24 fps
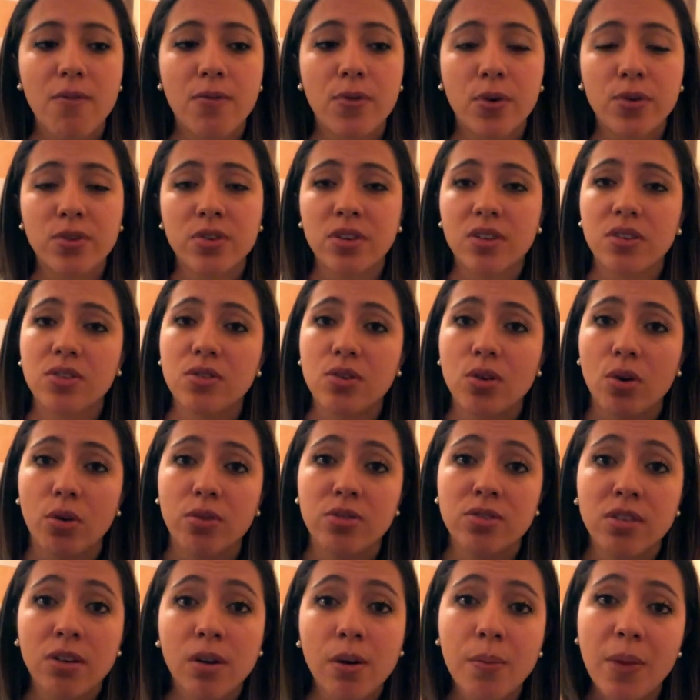Versus, you know,
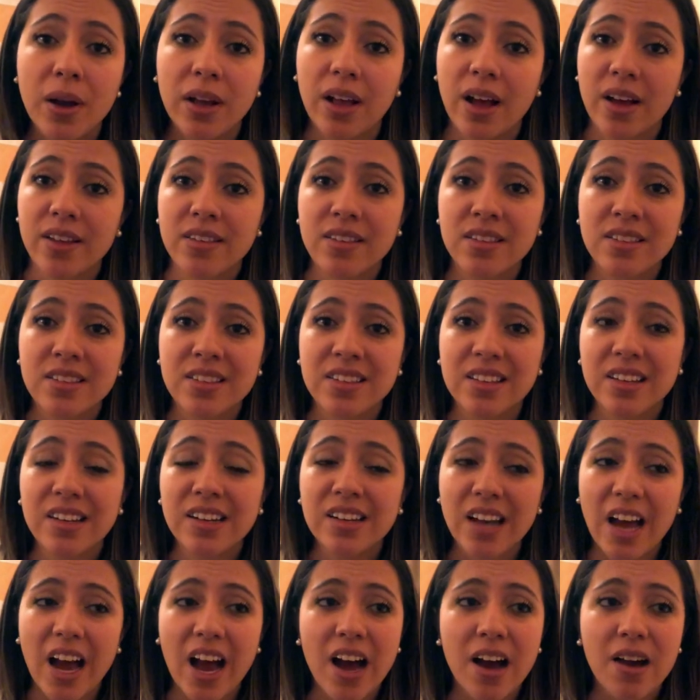some of my classes
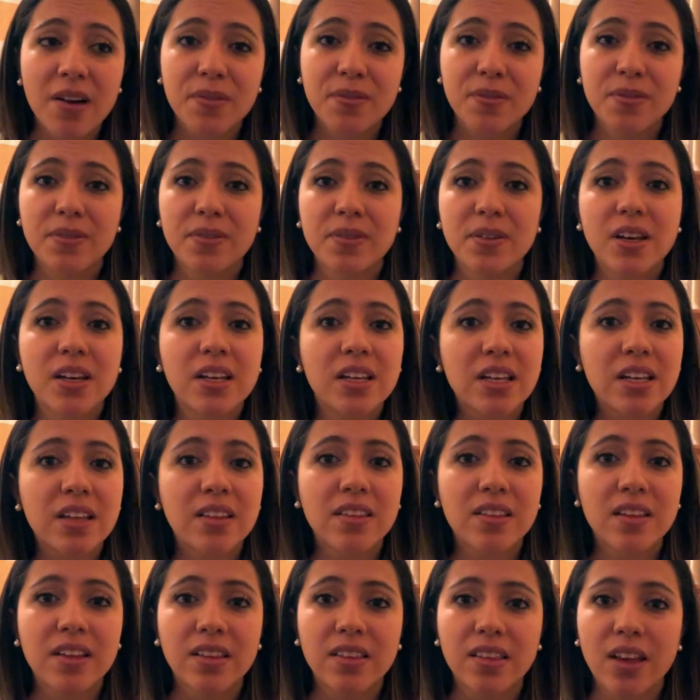didn't have
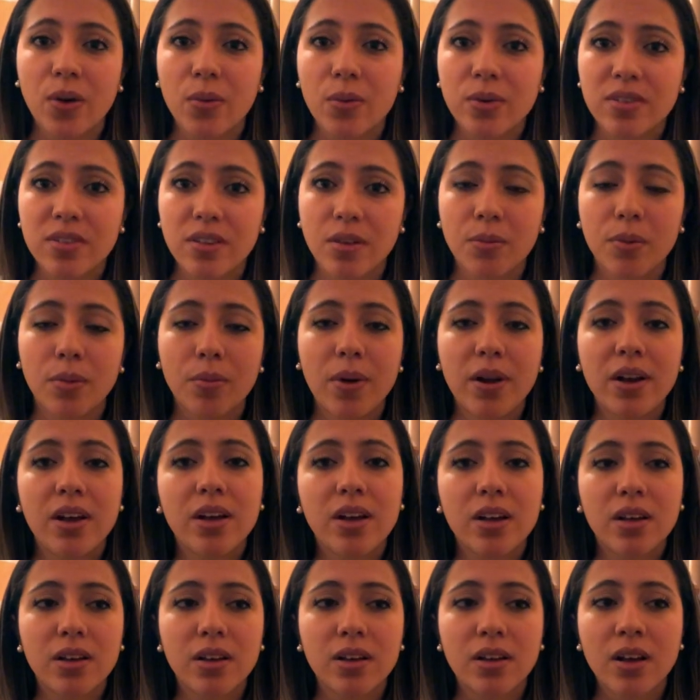anything that would supplement
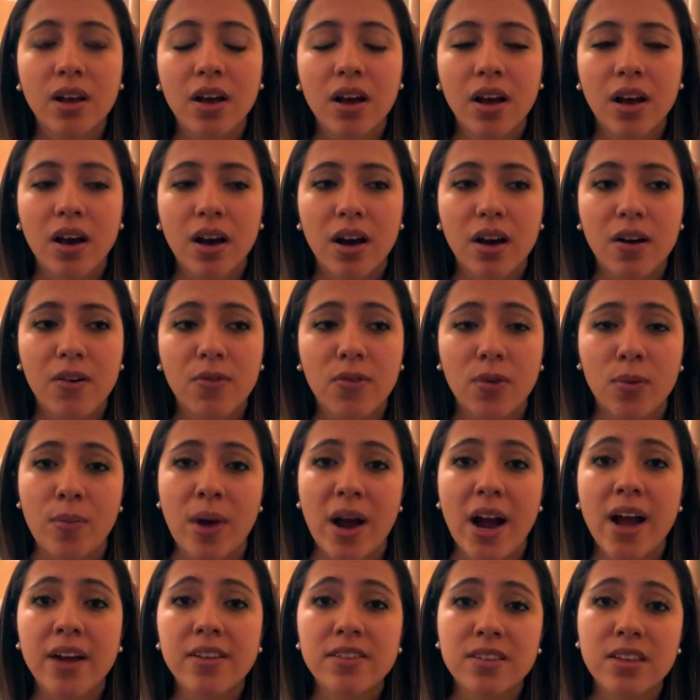it. For
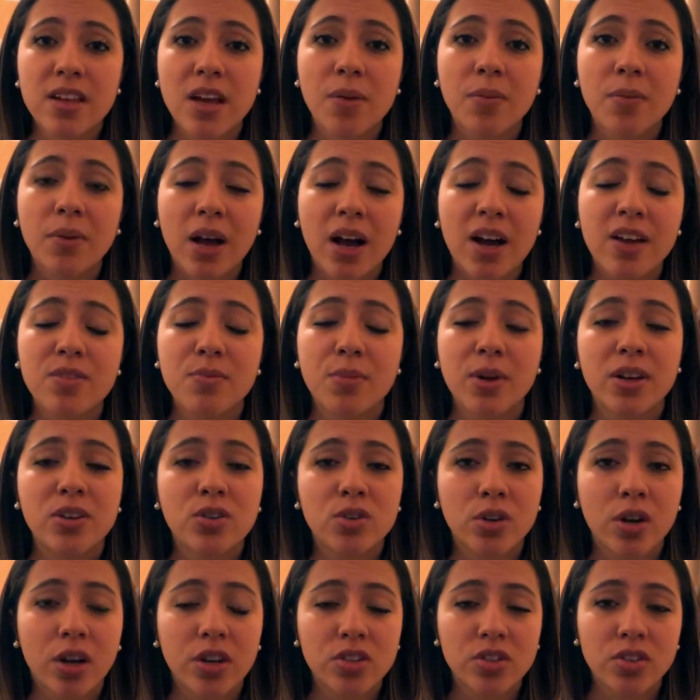my ICM class, my
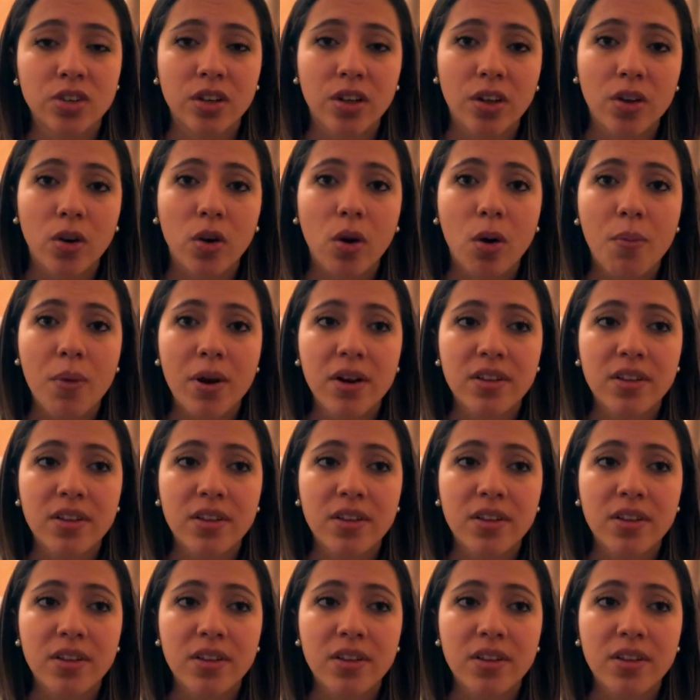Introduction to Clinical